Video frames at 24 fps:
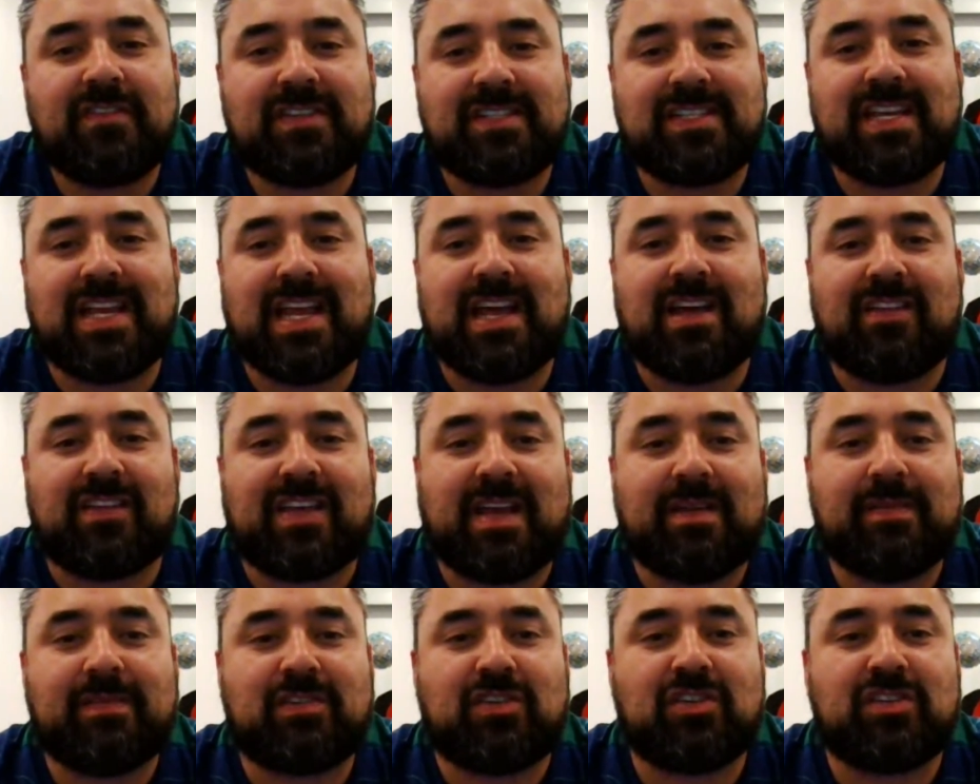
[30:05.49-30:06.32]
See how the
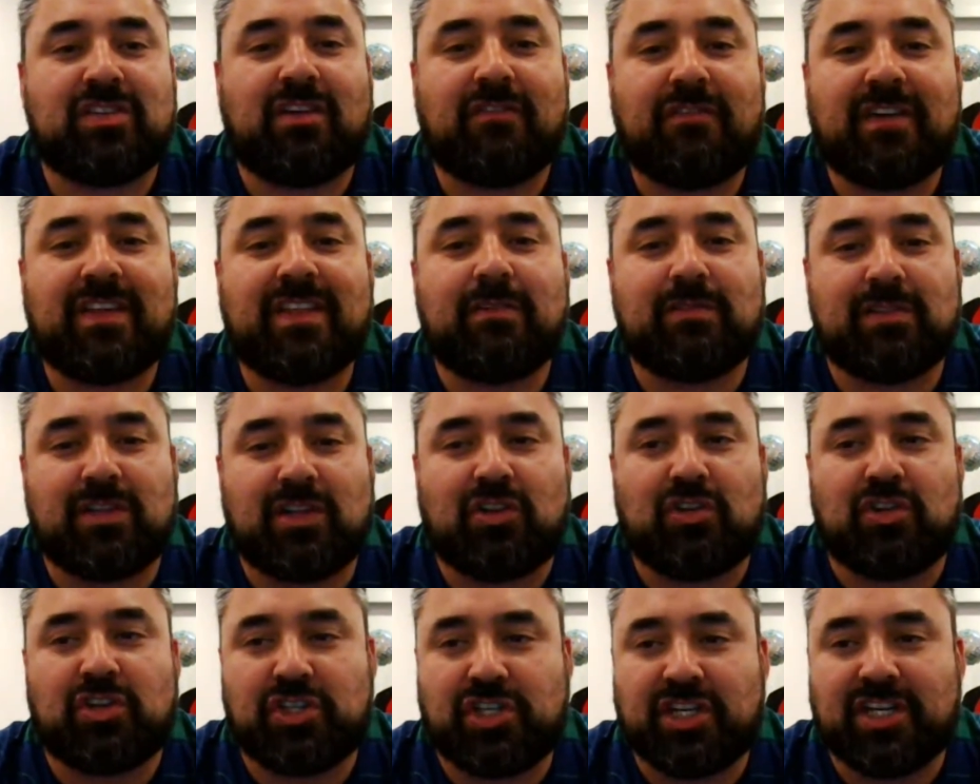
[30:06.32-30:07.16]
games, because I think there was a
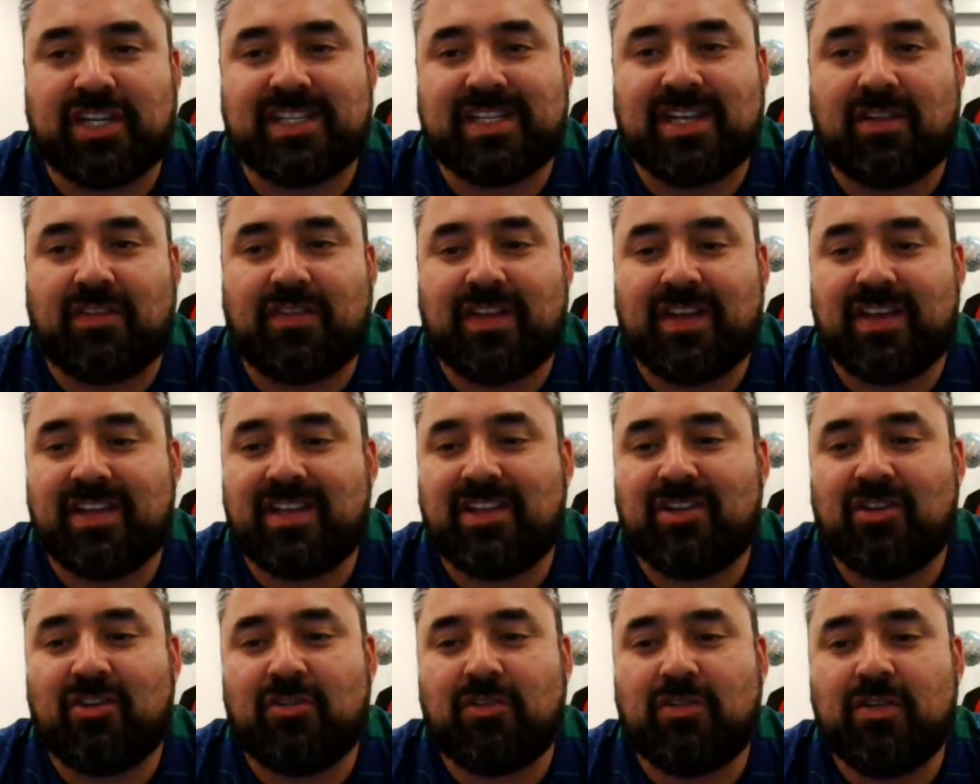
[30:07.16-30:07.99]
lot of jitters out
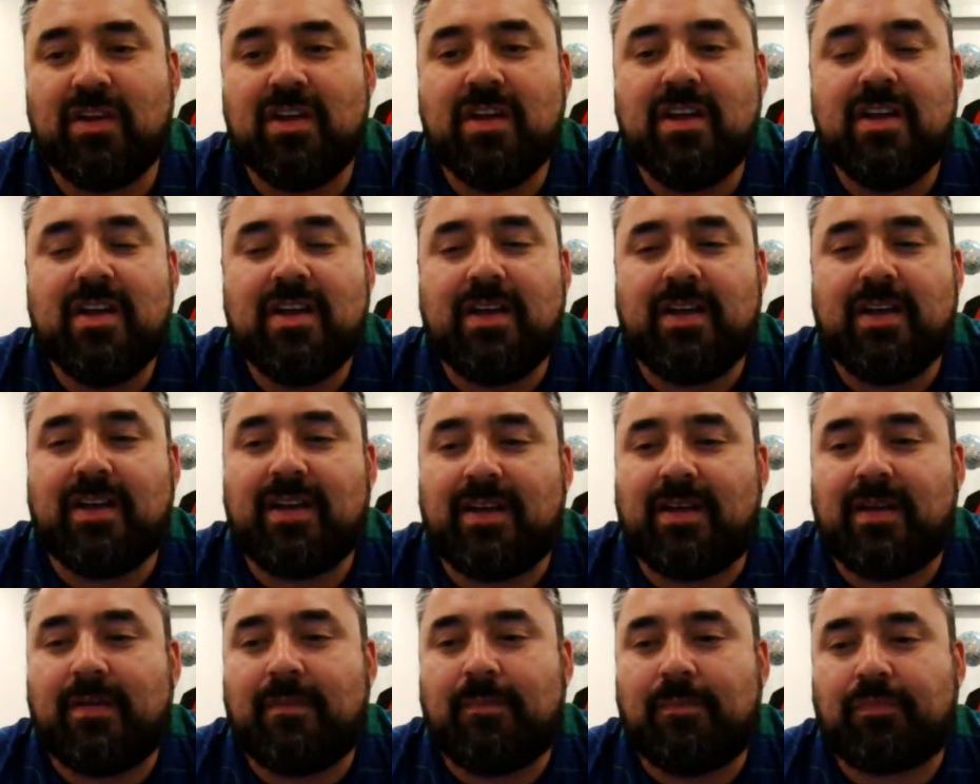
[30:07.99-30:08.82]
there,
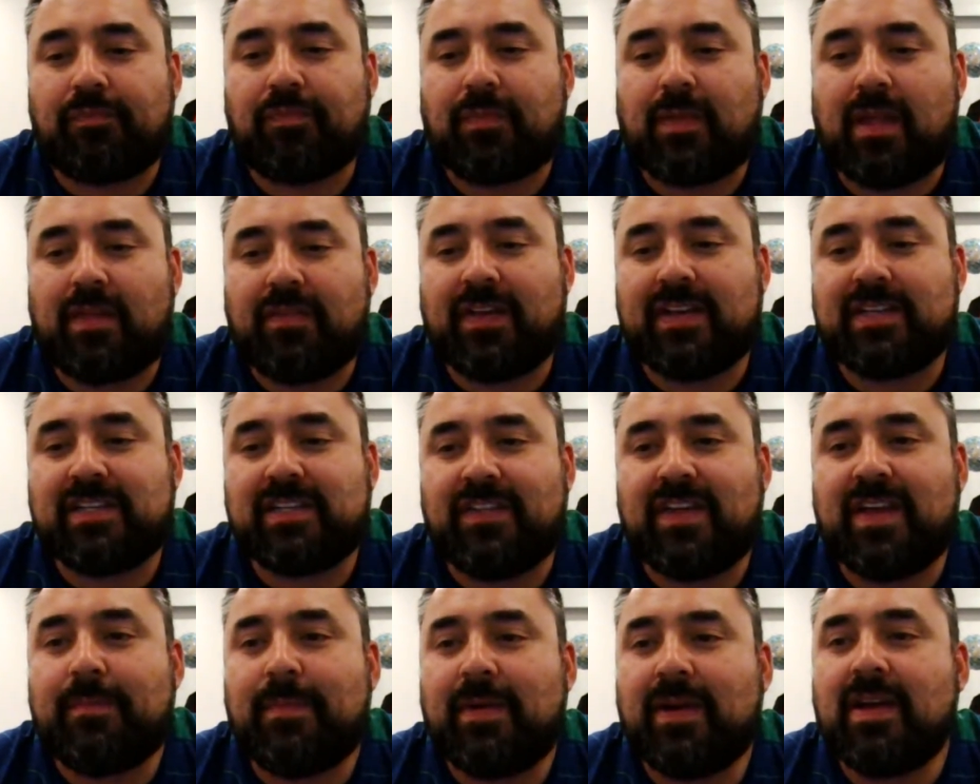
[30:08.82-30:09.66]
things like
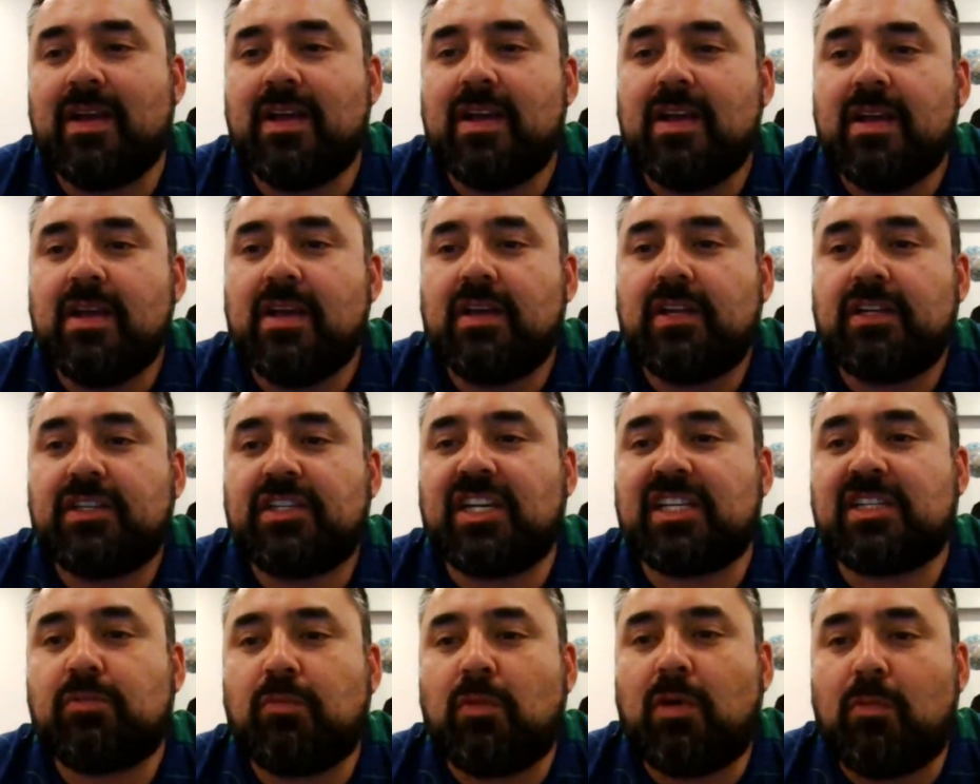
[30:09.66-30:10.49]
that. But
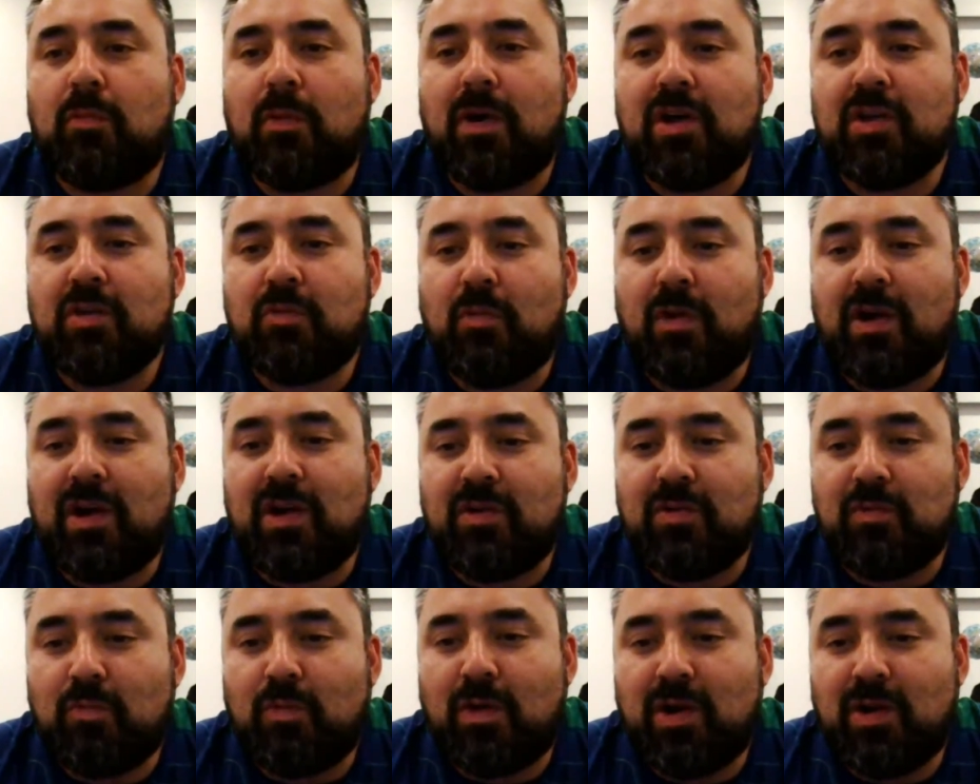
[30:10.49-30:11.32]
just while
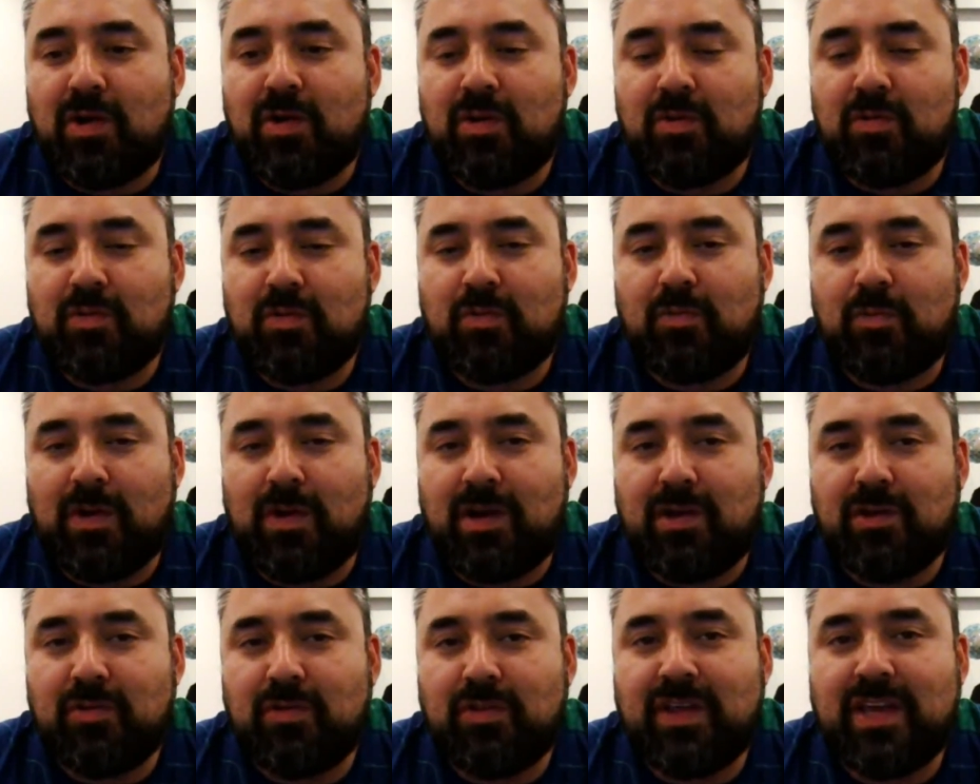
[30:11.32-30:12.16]

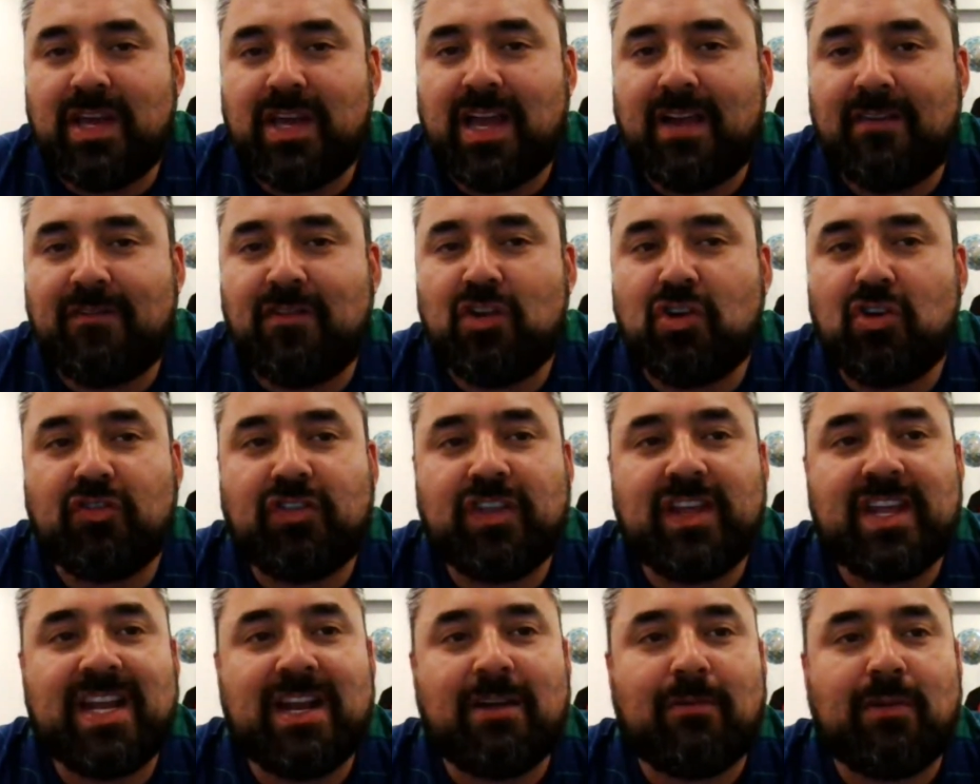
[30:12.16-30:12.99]
you're there, have you got
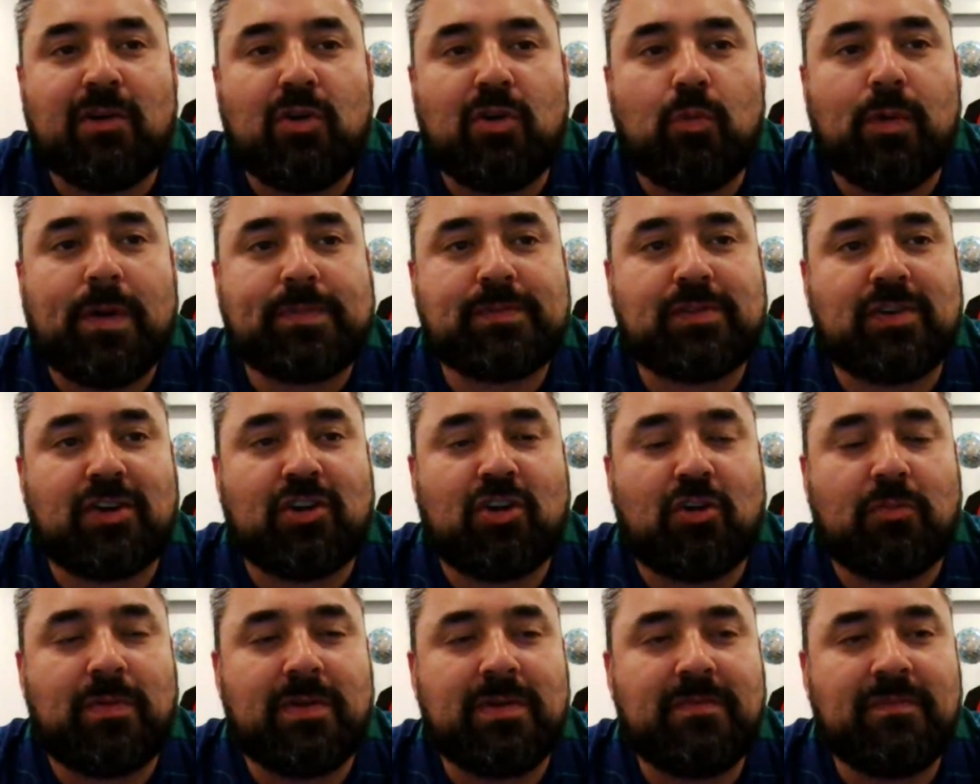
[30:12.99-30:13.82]
the NRL website
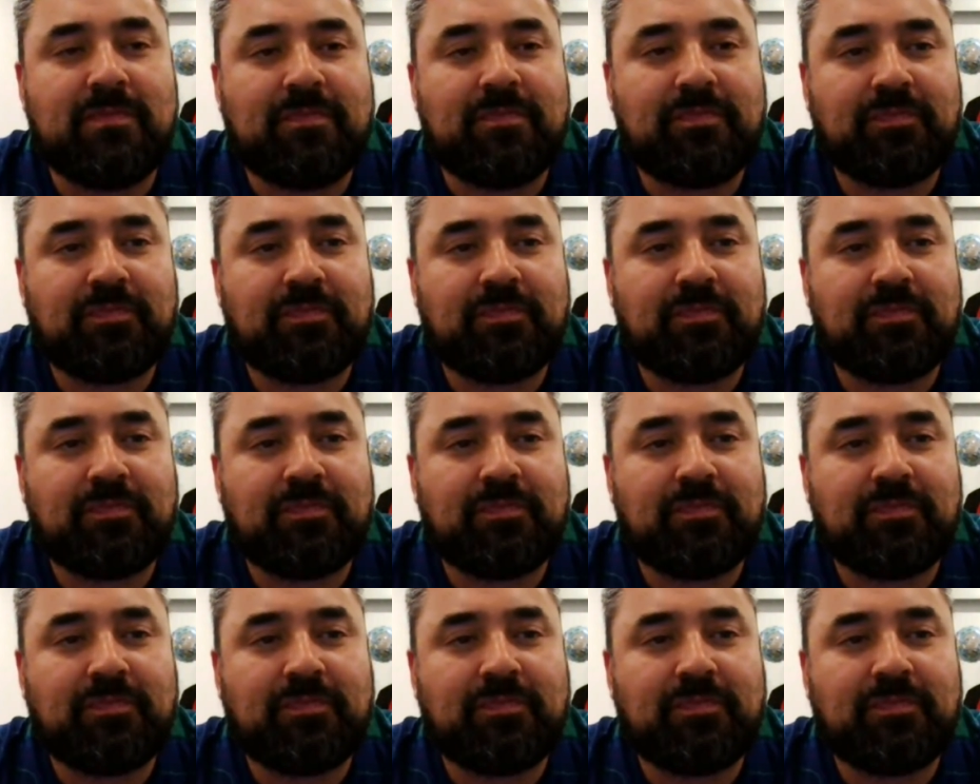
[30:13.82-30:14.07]
open?